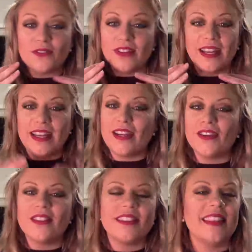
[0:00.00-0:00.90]
right here,
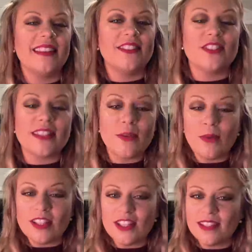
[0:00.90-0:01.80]
then just keep
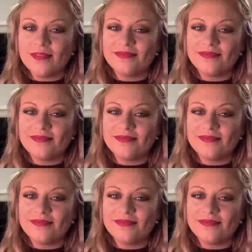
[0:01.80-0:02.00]
watching.